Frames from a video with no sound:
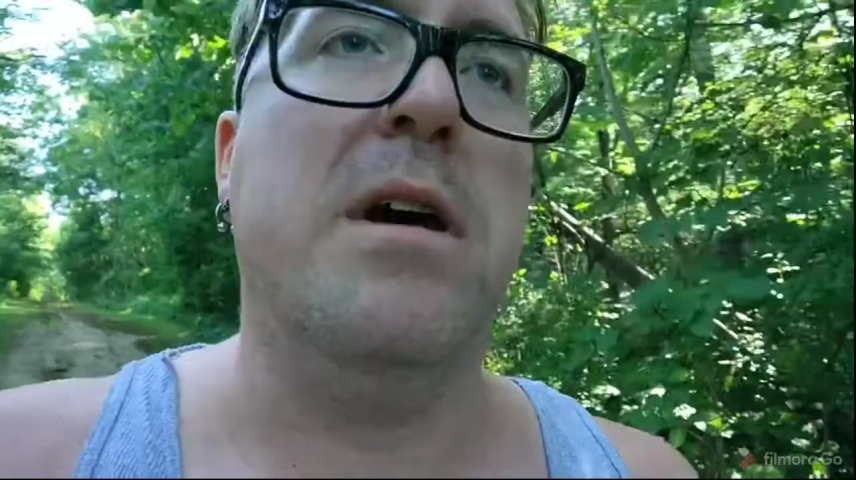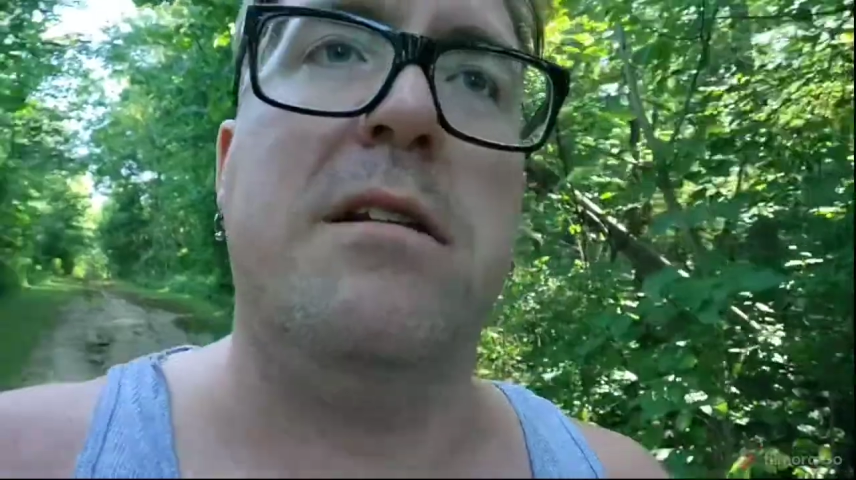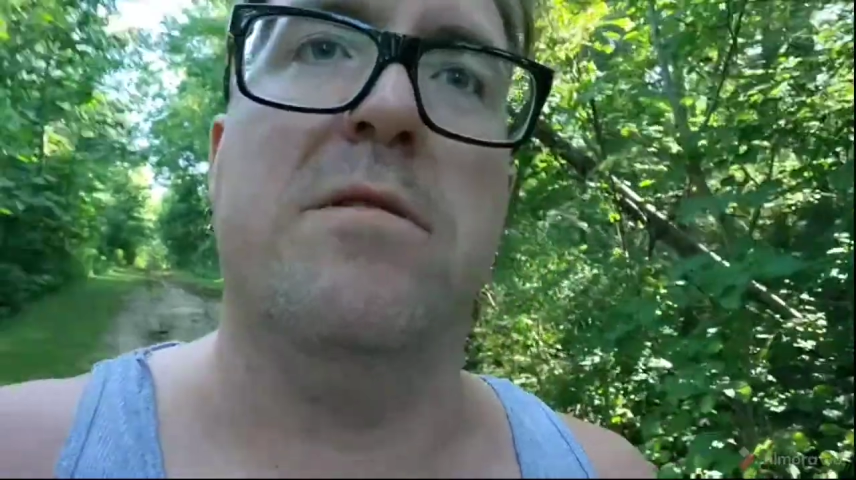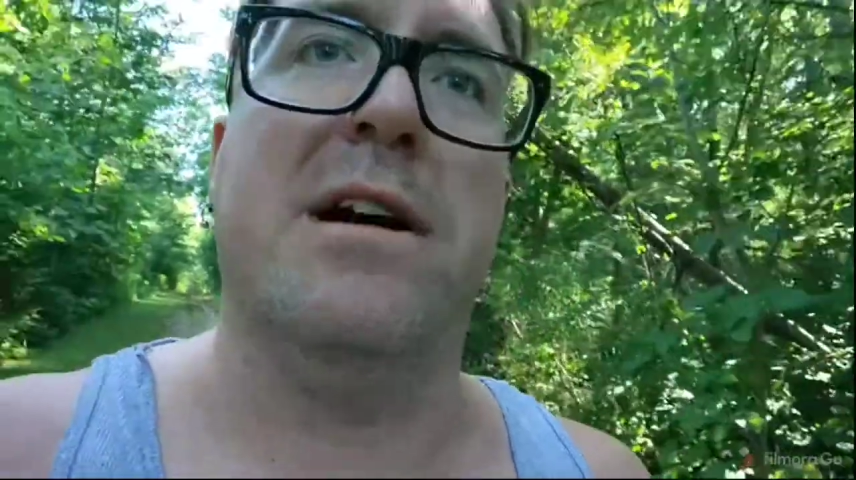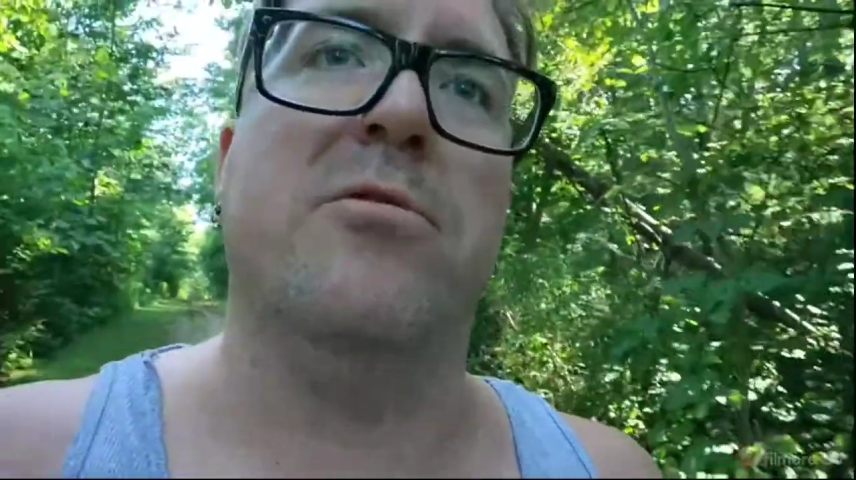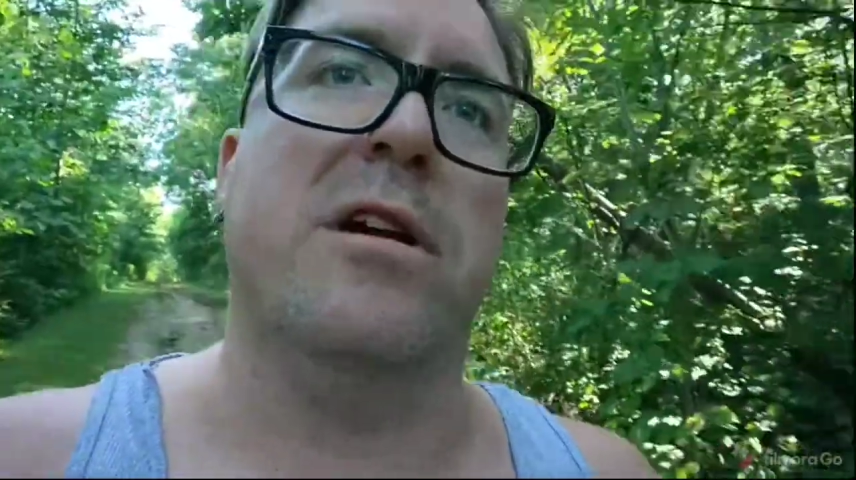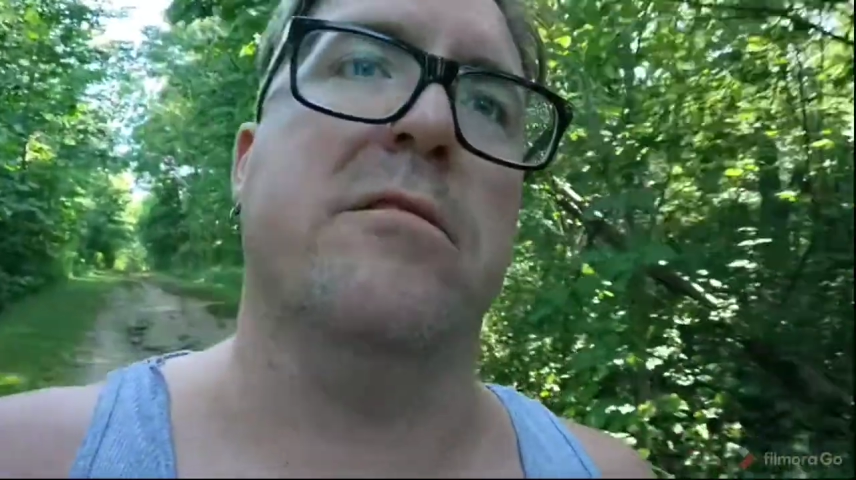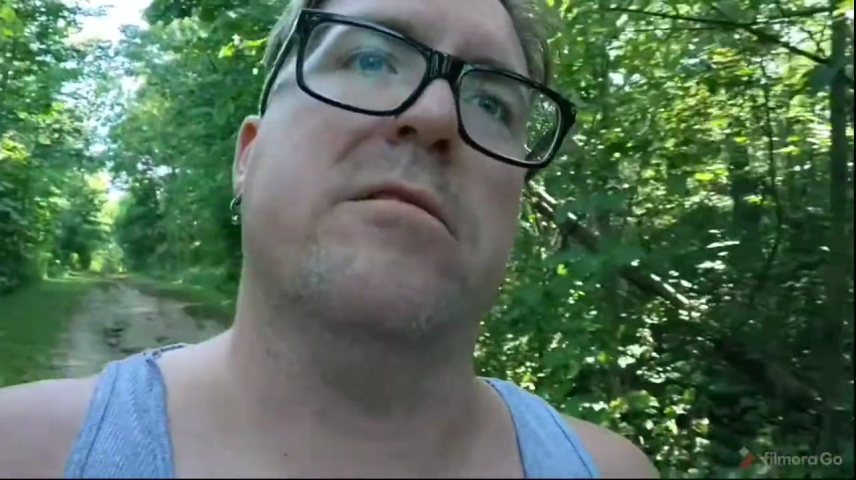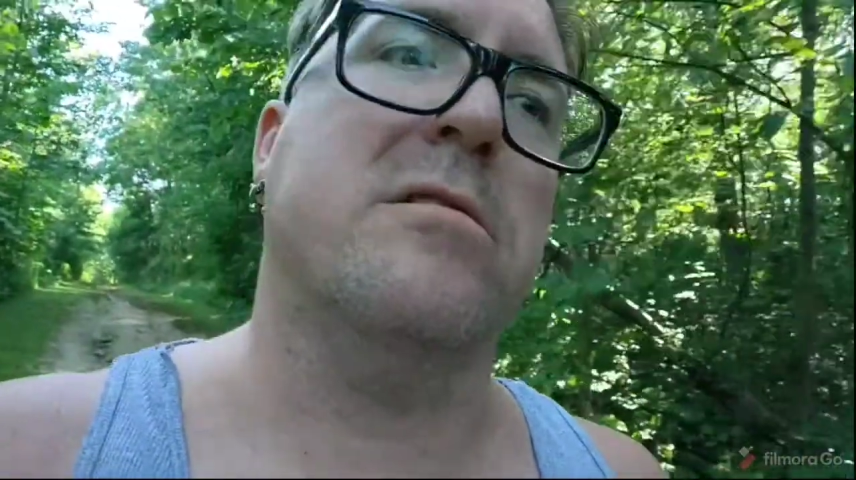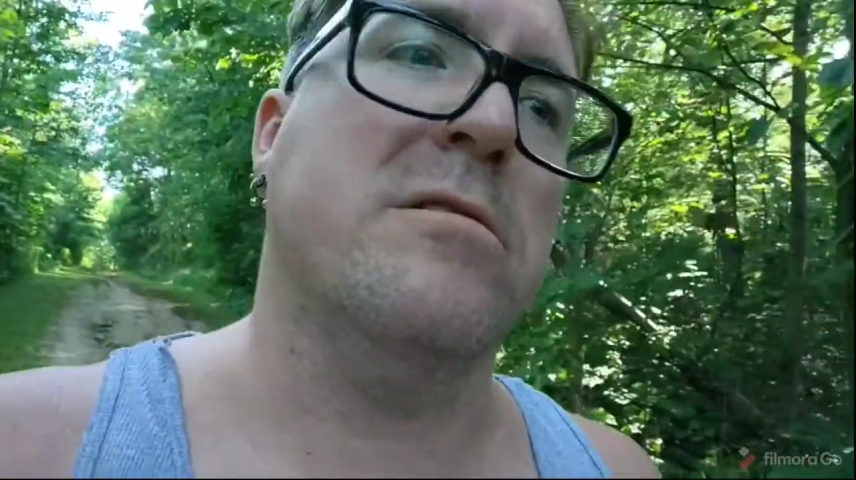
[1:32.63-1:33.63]
the Bible
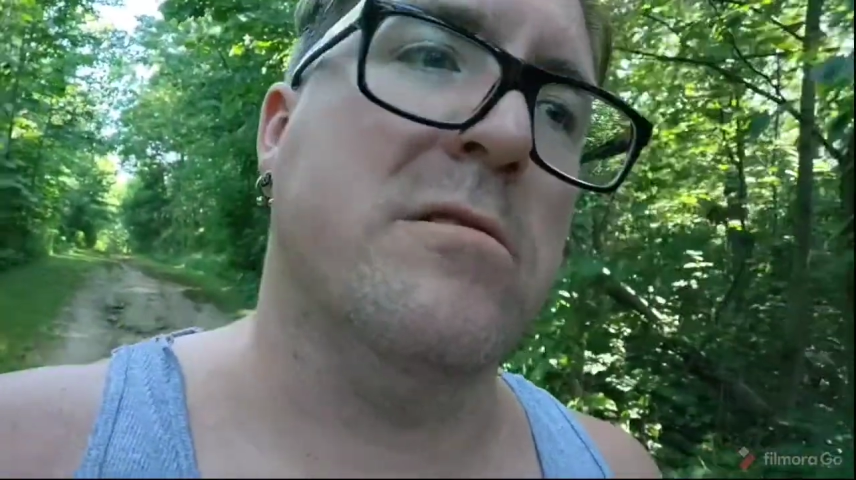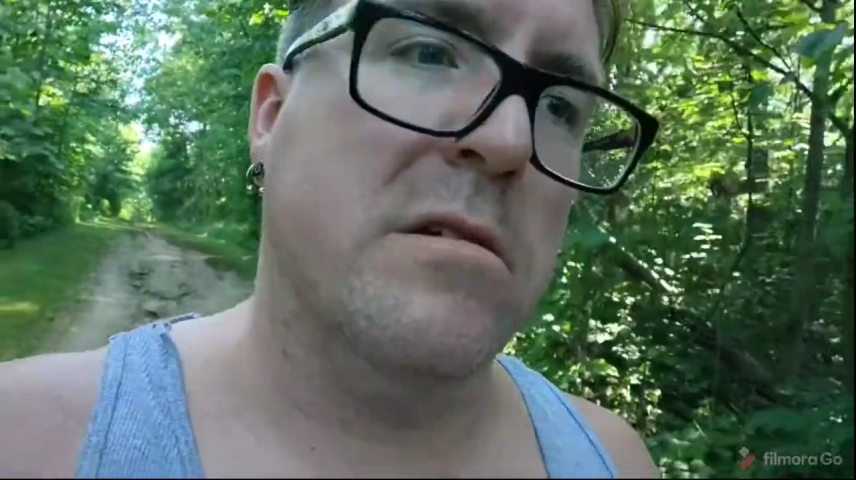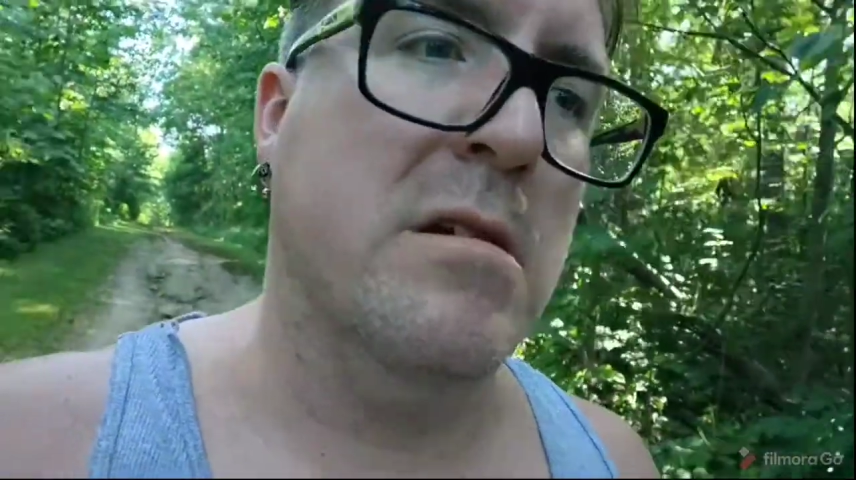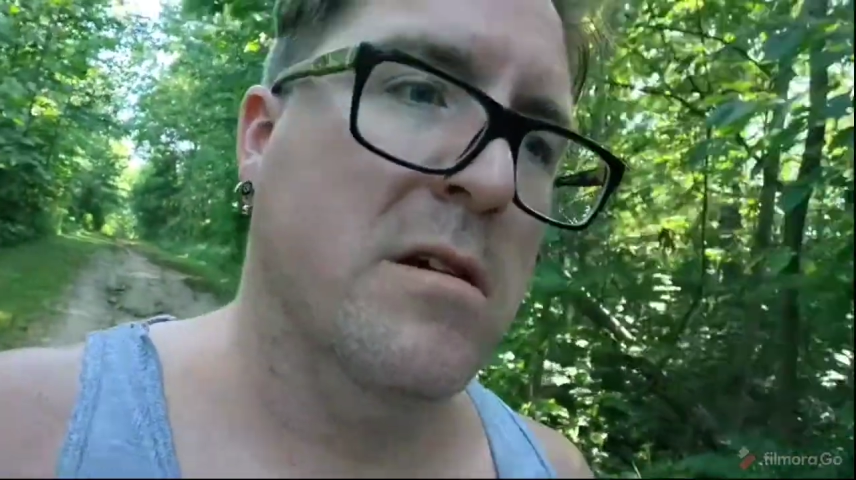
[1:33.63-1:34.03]
characters,